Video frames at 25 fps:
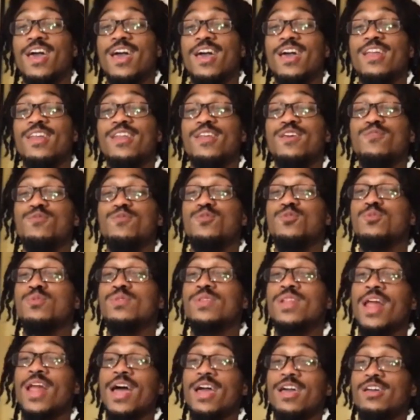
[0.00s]
And if you
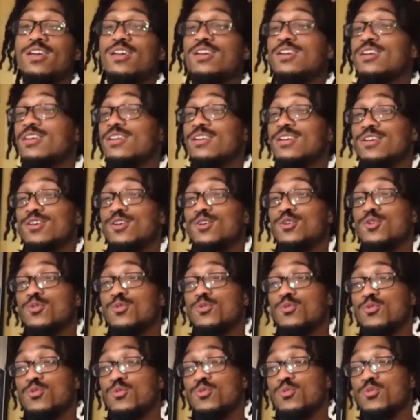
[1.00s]
like,
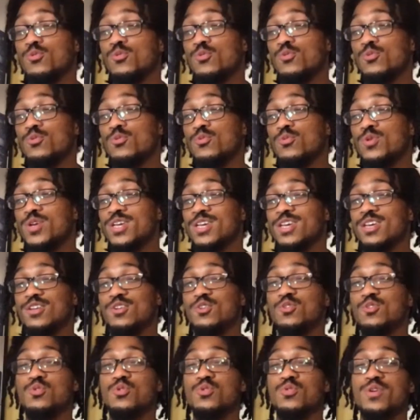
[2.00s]
we can
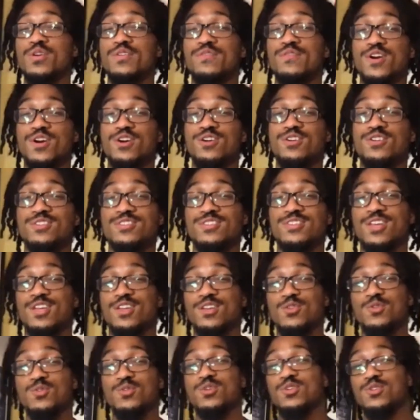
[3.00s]
do a reverse.
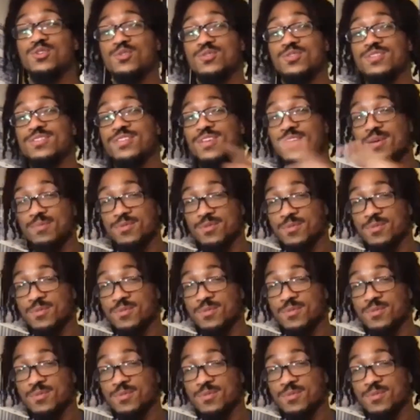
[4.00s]
And you can do the same.